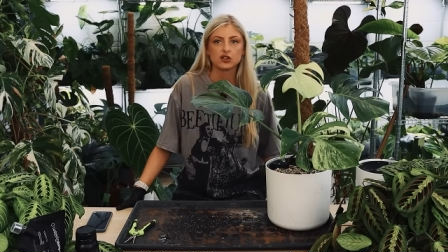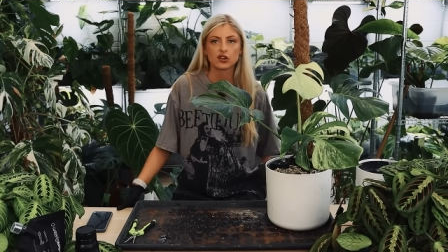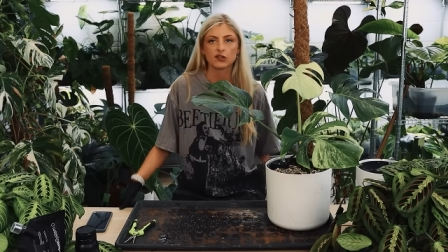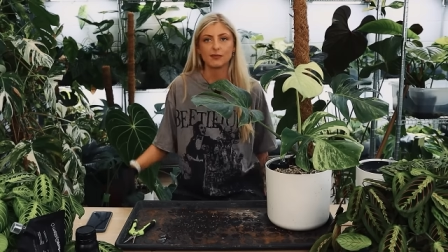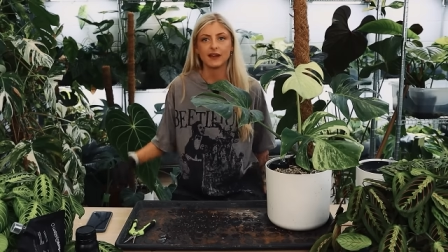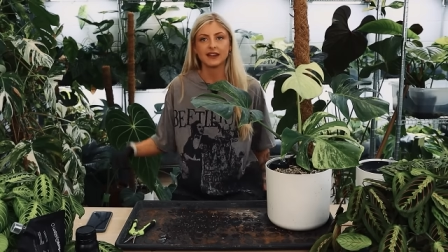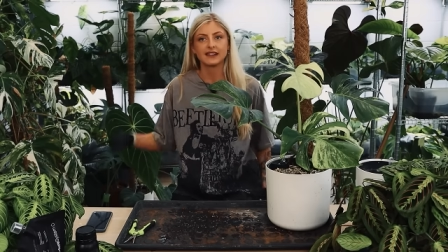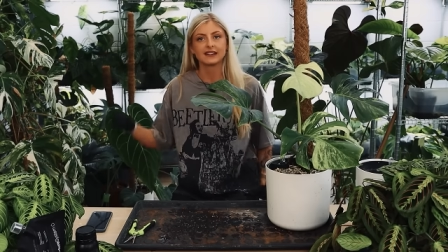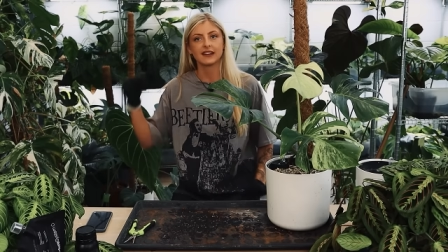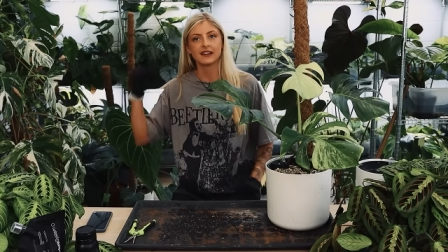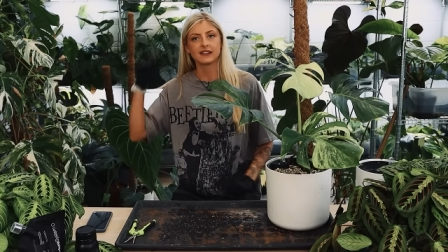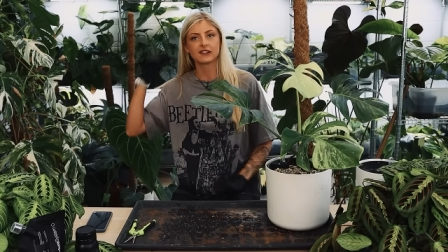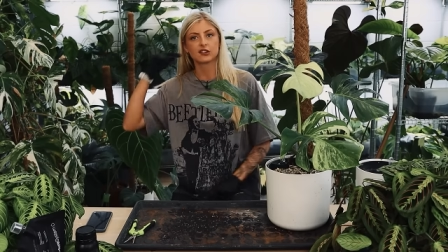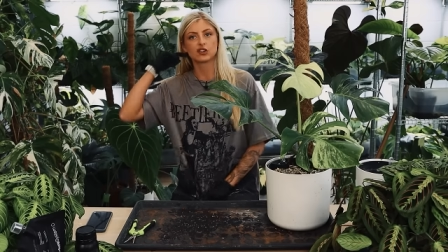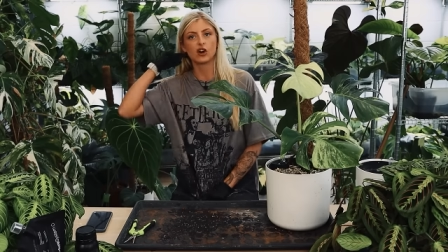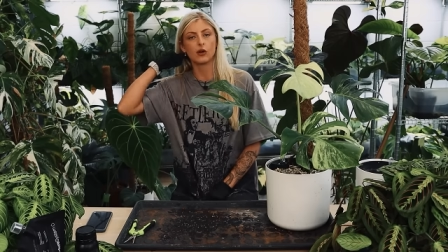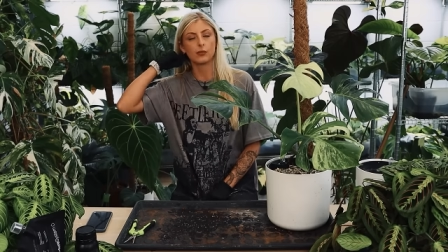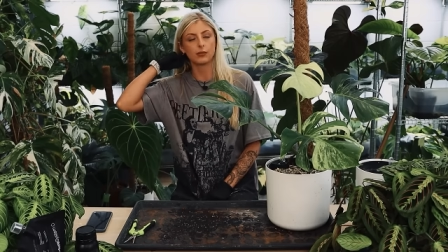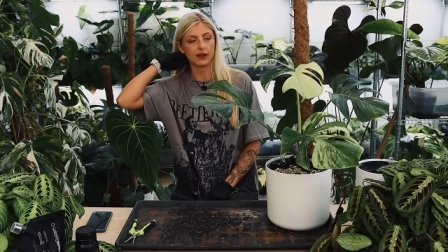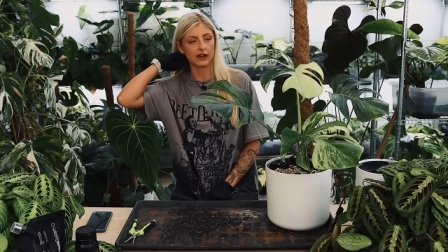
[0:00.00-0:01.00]
you just meant it as a
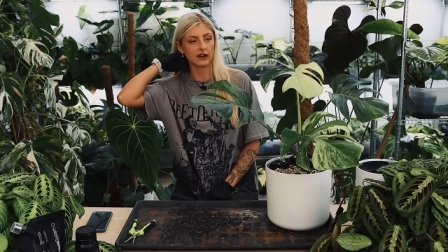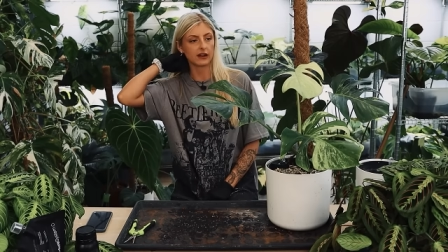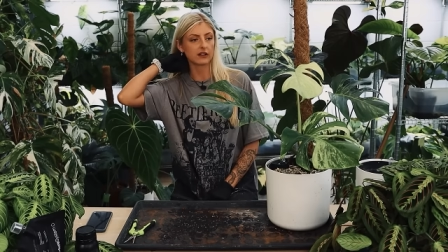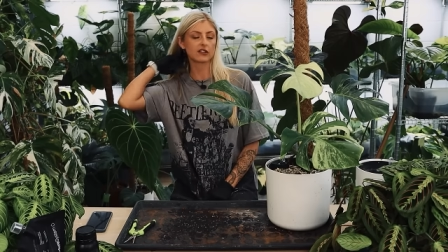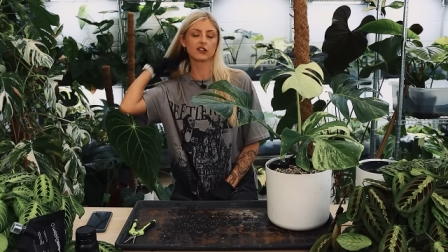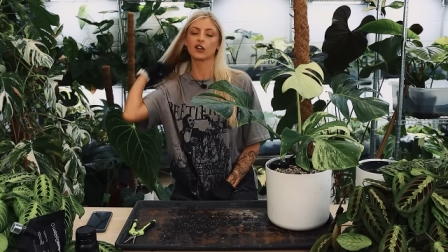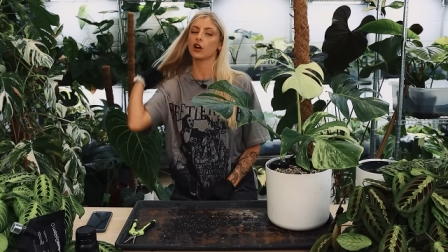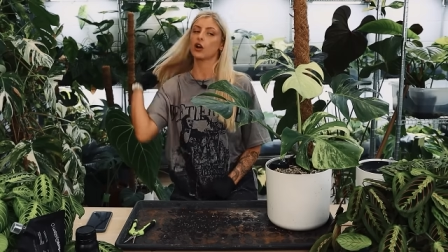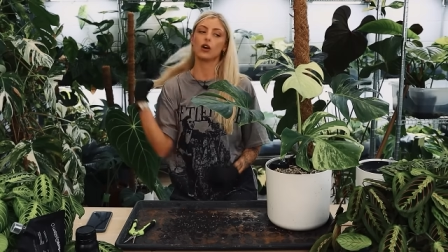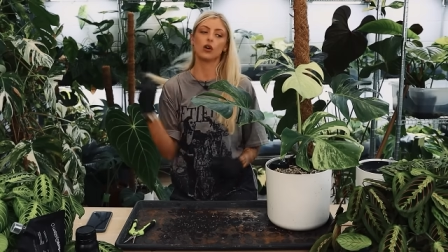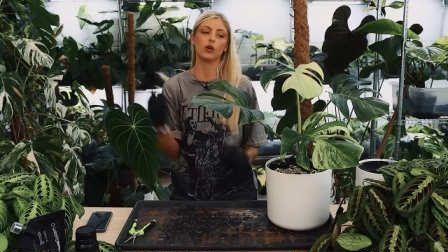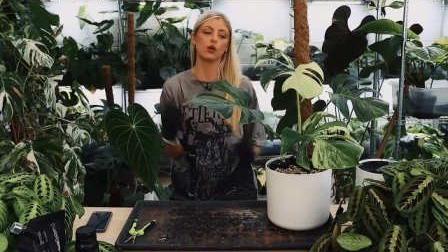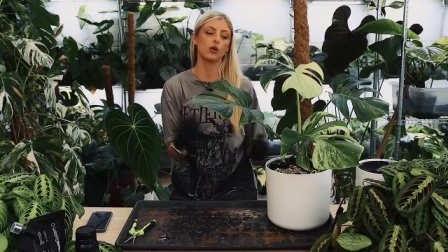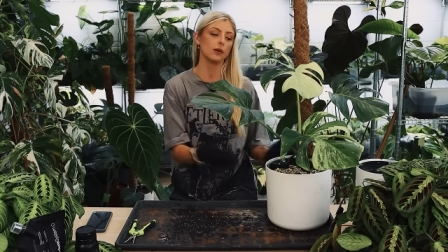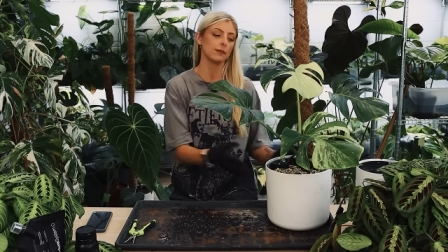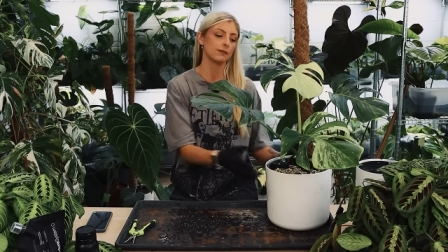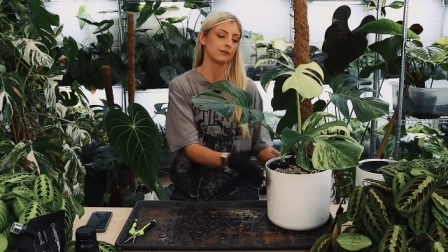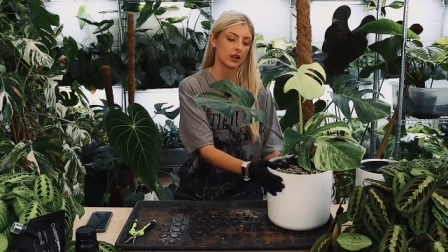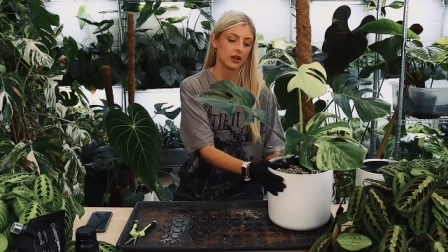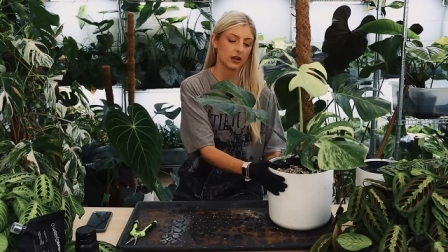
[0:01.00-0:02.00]
topic.
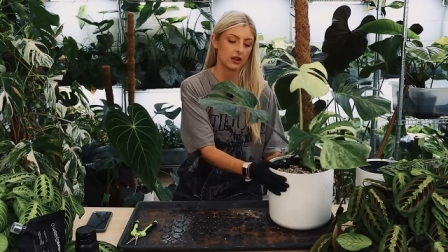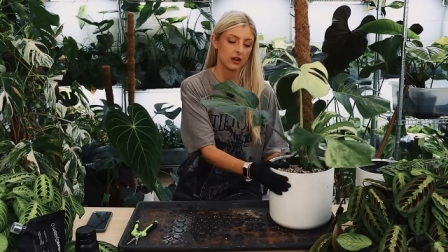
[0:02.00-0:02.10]
So,